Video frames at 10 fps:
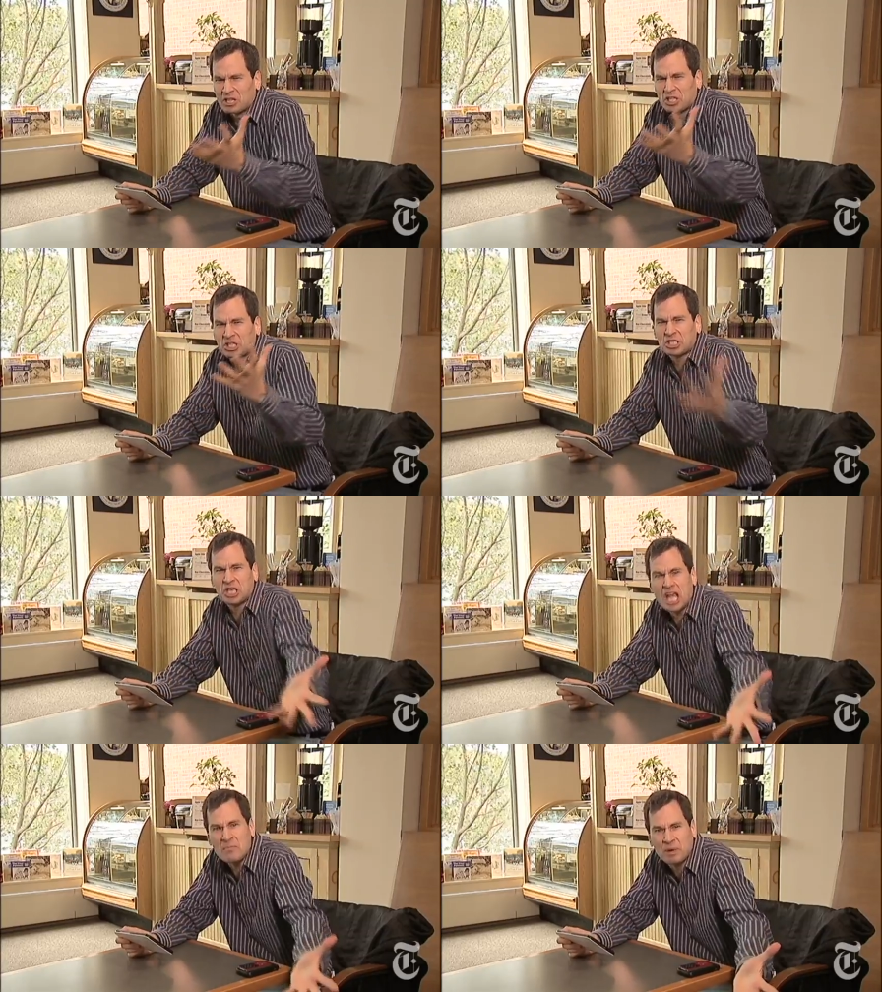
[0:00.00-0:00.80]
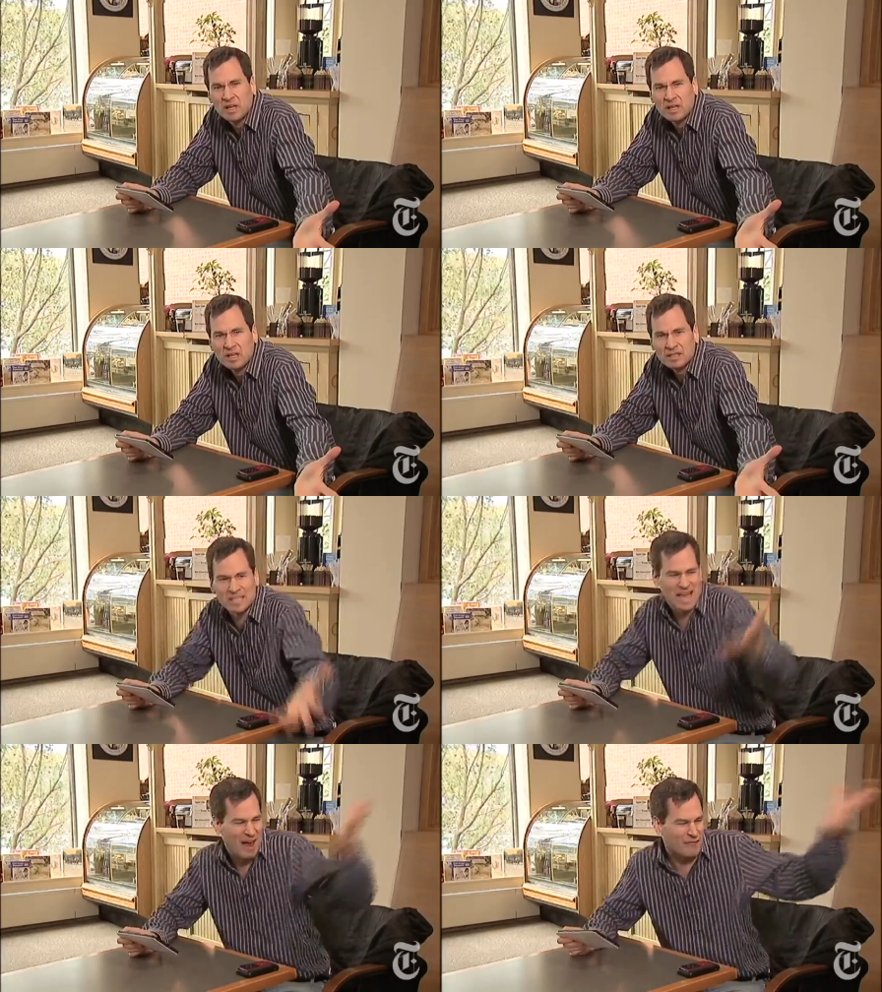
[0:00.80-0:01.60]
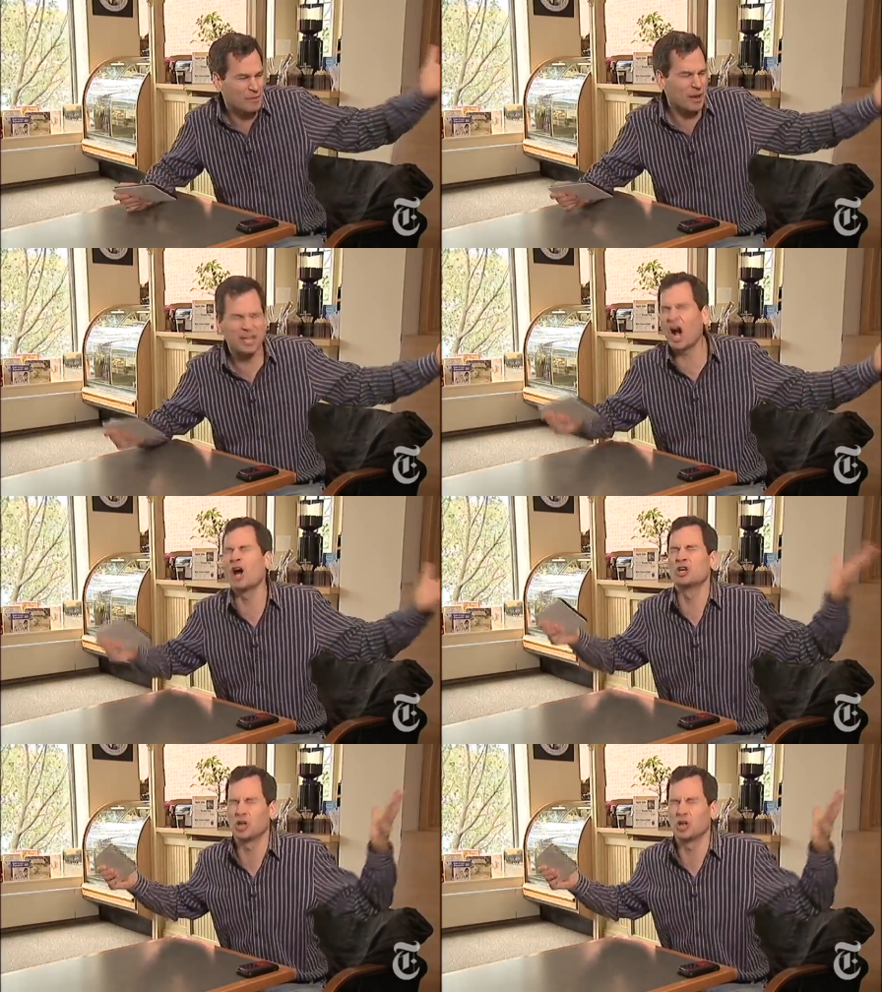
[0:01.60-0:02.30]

are sheep. Does everybody on